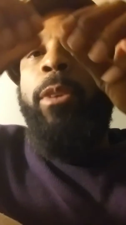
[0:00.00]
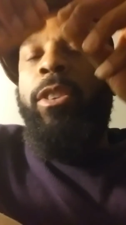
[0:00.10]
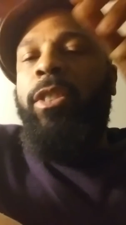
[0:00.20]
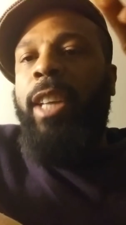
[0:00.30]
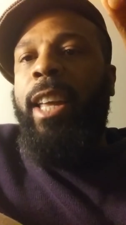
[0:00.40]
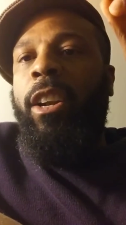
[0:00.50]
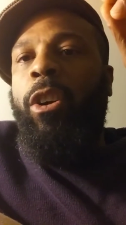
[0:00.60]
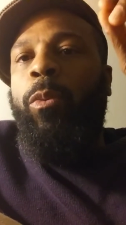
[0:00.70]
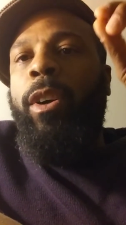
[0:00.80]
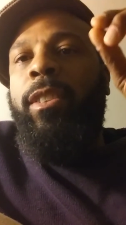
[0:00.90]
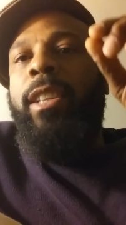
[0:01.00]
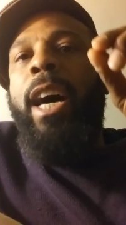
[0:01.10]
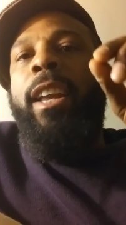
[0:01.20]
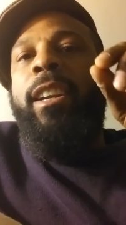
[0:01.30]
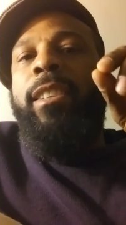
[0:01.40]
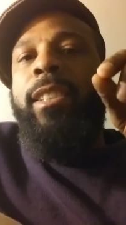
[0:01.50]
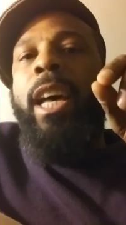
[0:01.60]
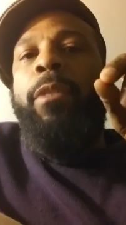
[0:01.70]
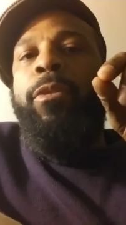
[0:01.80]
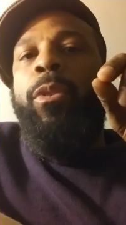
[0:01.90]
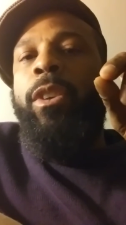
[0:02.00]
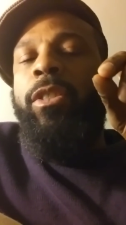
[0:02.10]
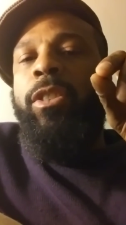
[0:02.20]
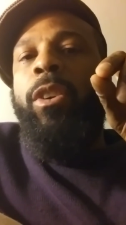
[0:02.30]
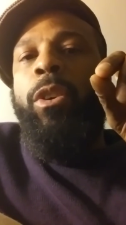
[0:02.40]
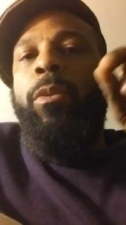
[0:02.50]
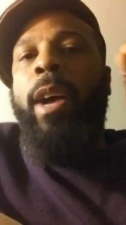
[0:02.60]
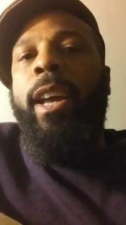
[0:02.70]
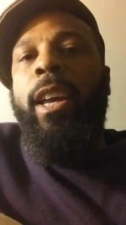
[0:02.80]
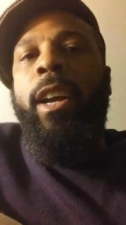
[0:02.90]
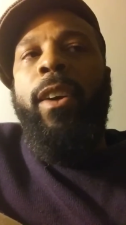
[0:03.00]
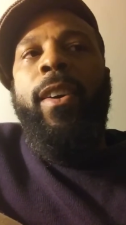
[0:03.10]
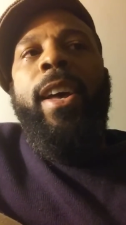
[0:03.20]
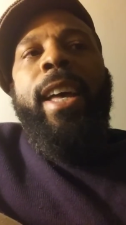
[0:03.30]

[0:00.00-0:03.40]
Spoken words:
or they're standing on one side of the cipher or the circle right here,